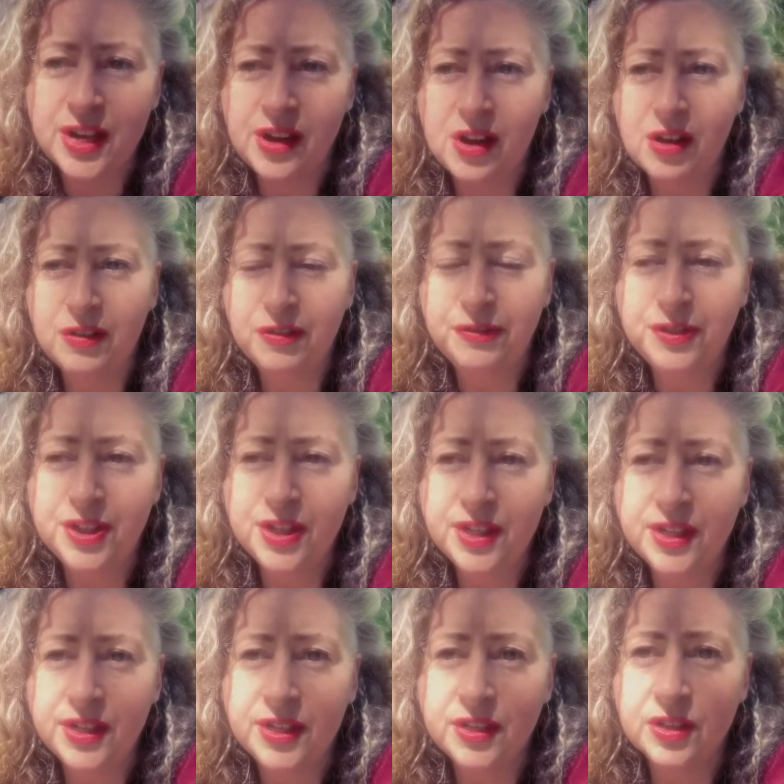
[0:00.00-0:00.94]

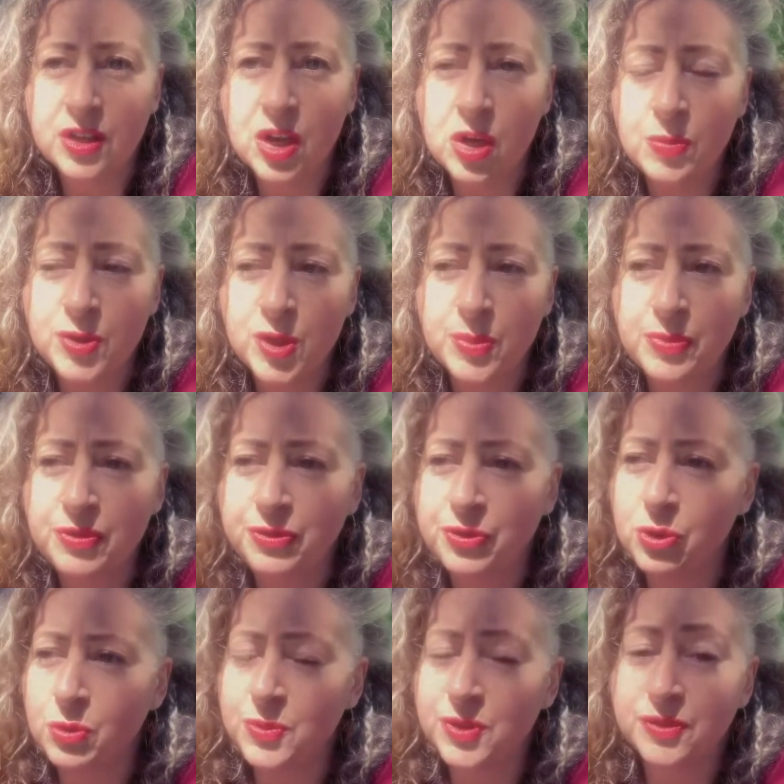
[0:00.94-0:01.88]
often comes up in the
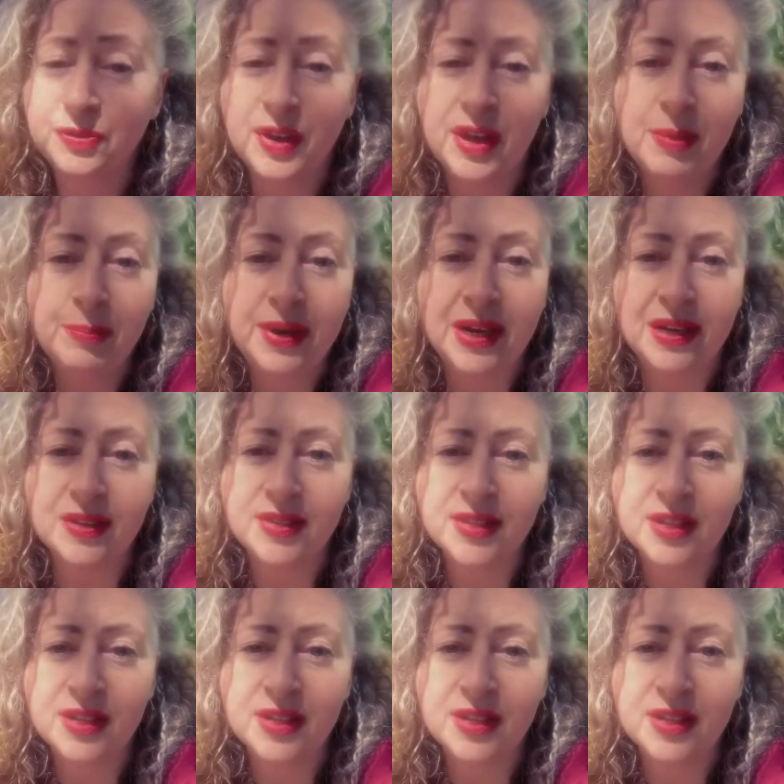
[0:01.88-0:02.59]
forms of implants.